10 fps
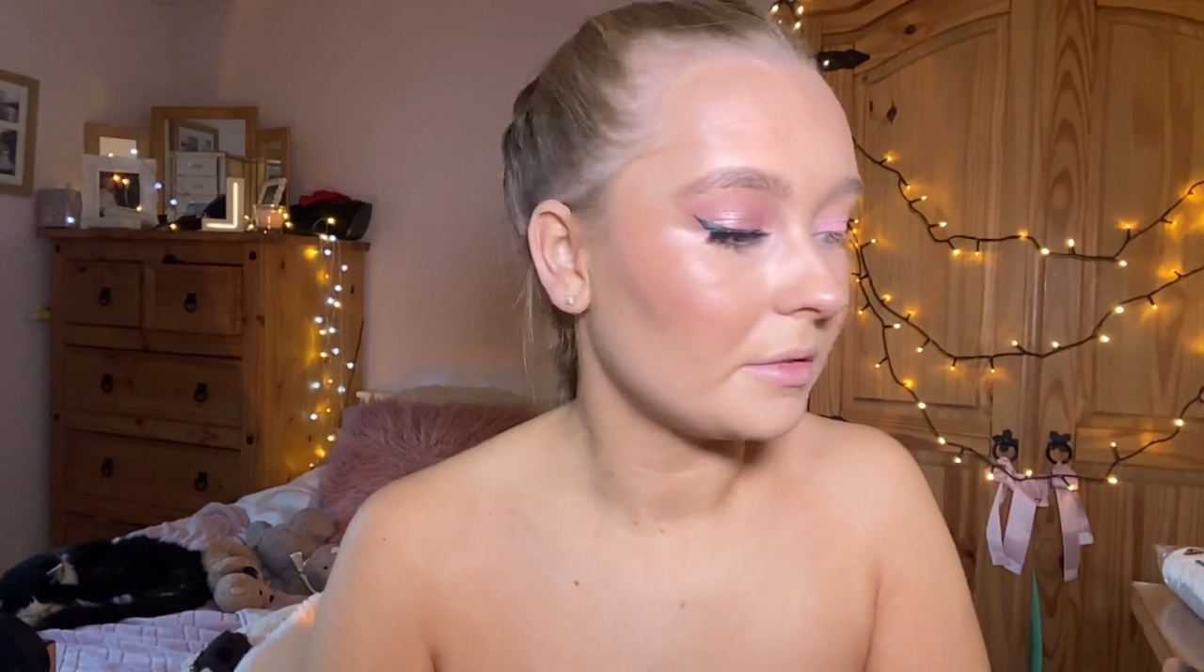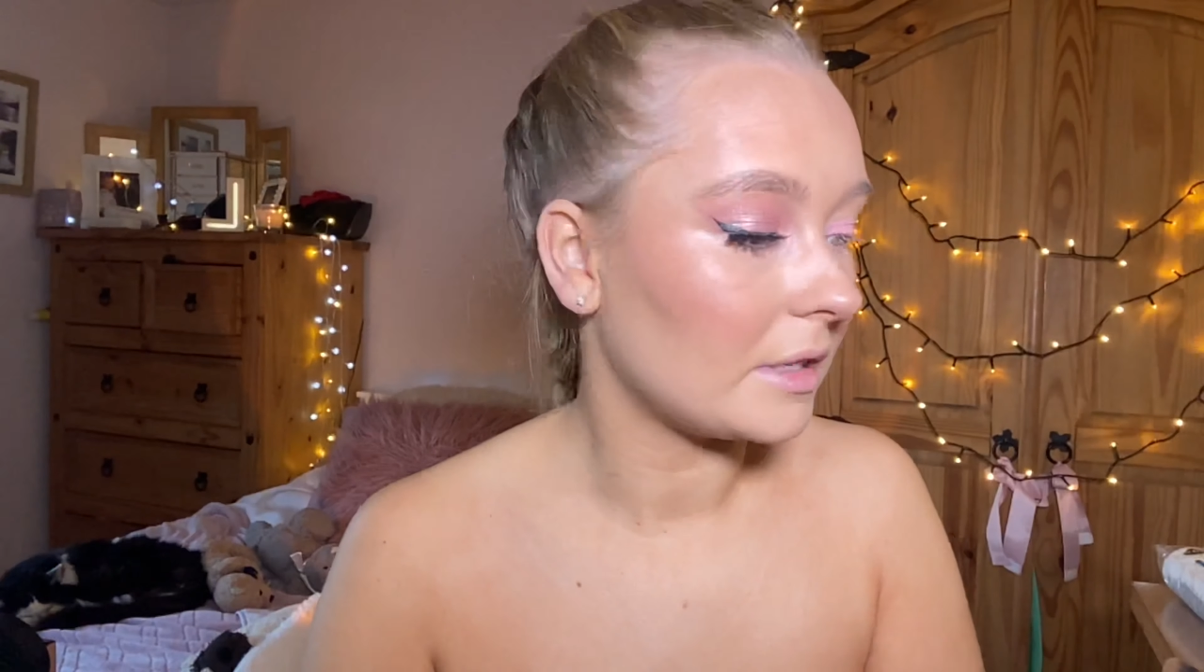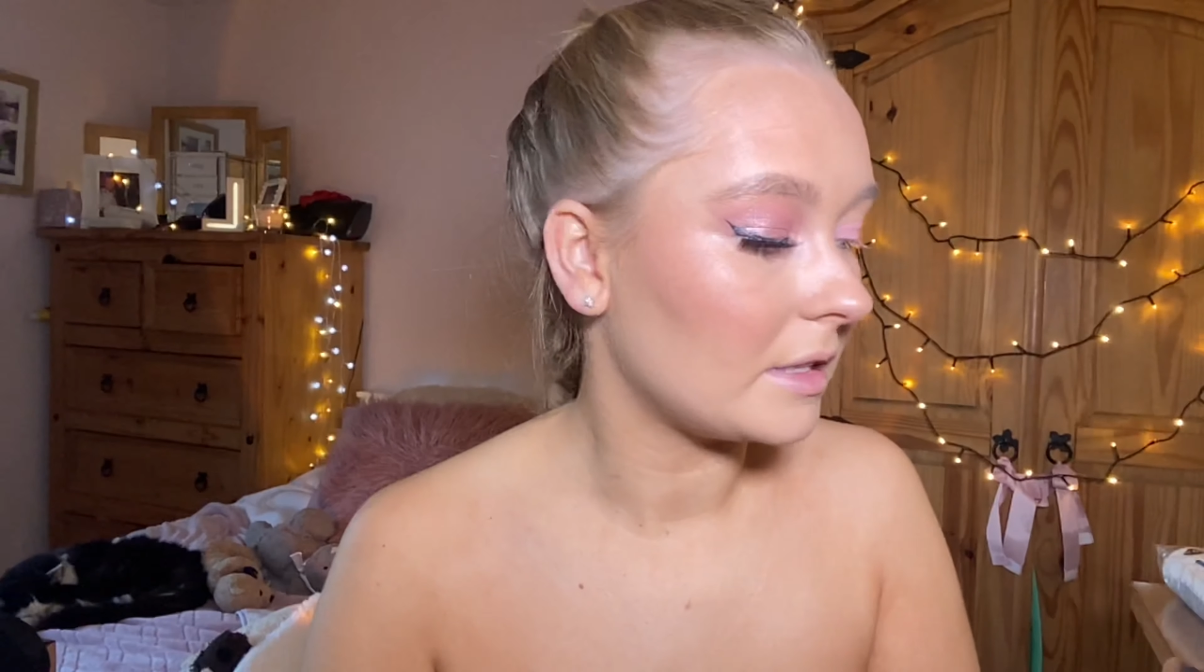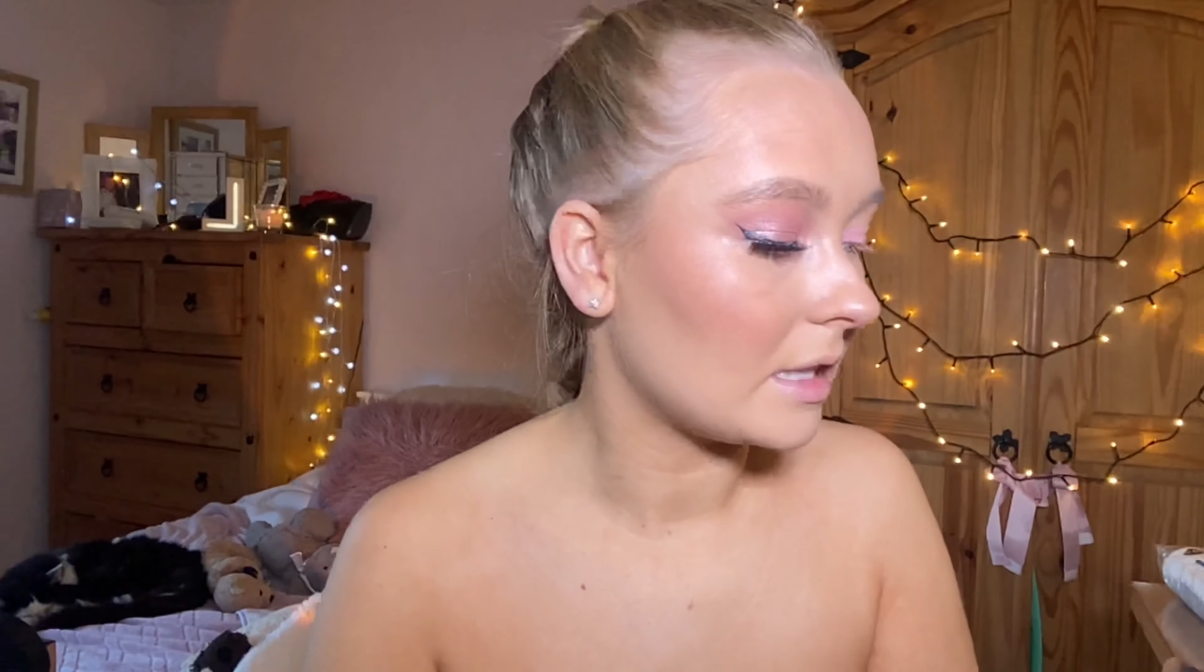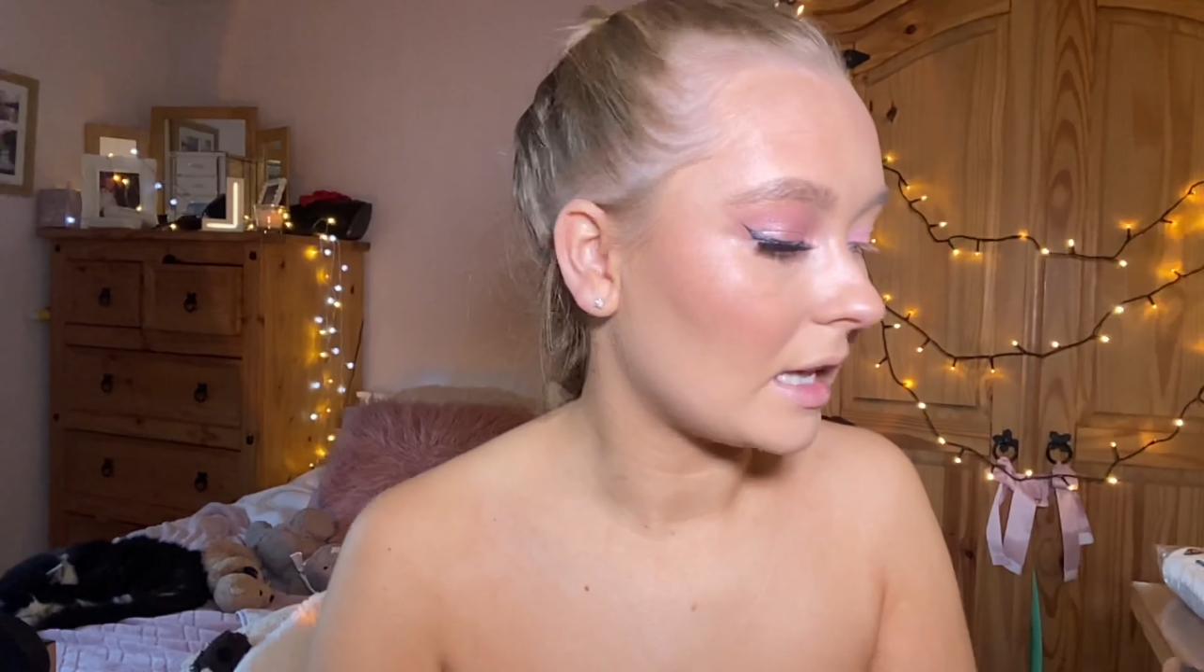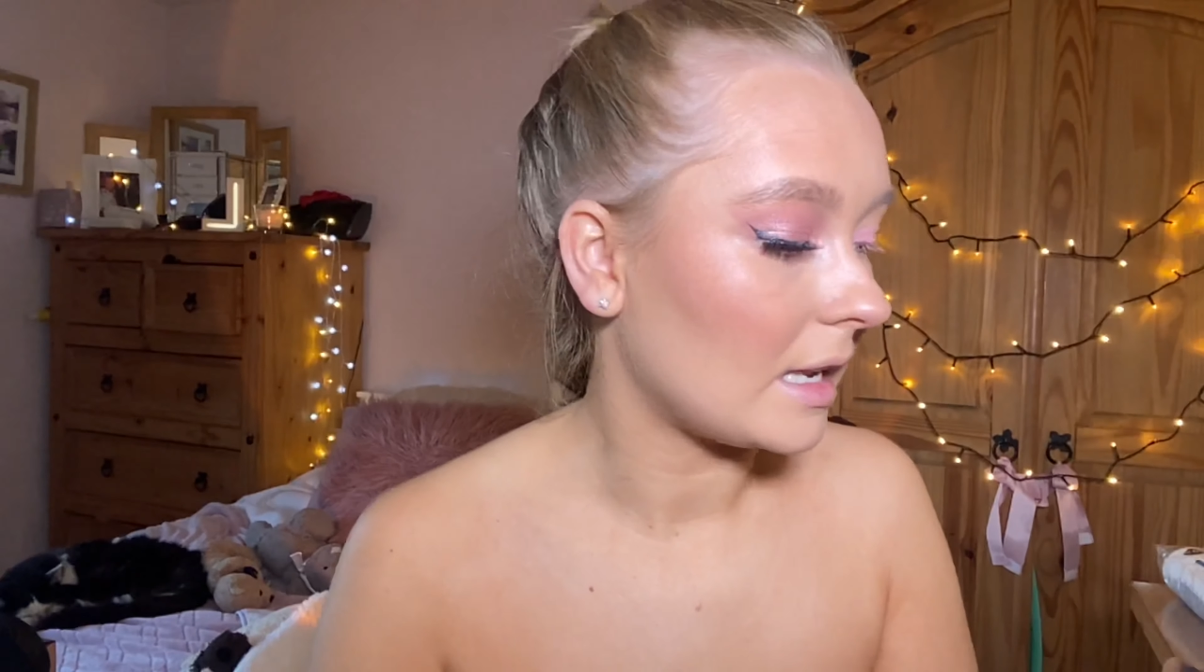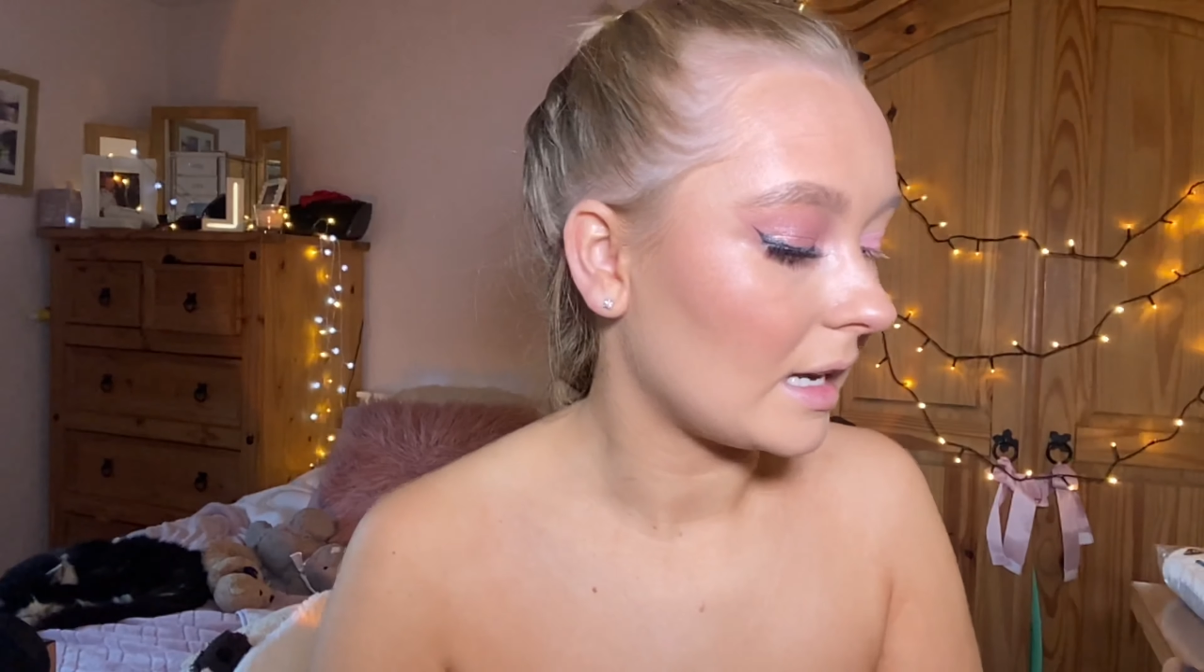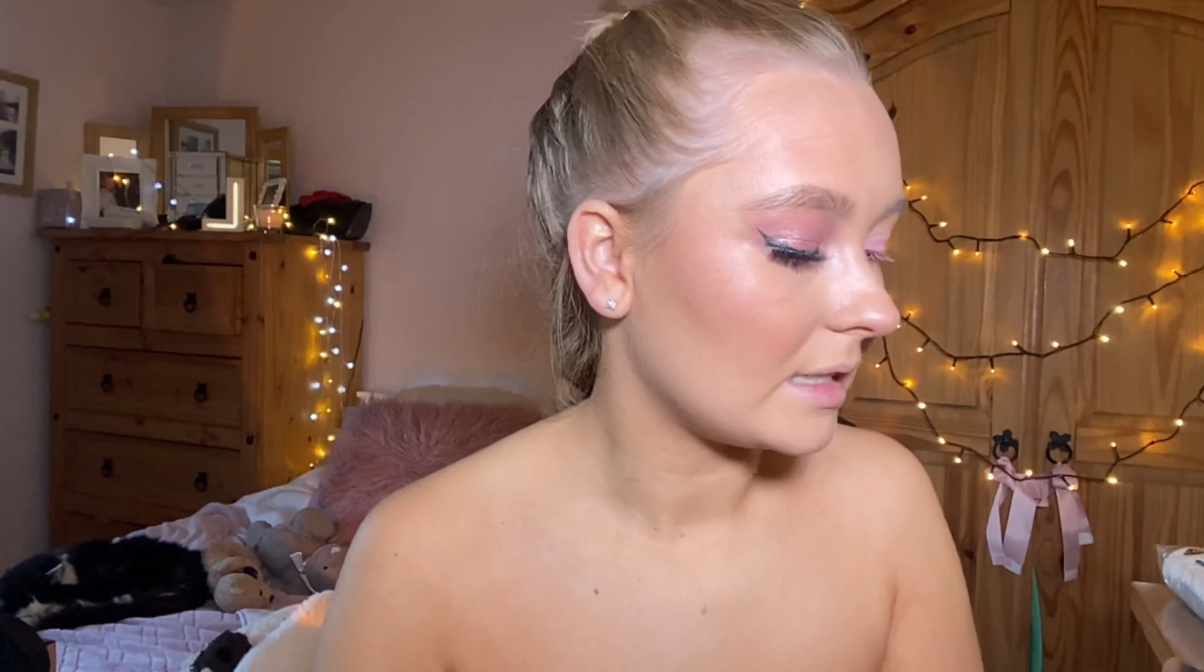And then I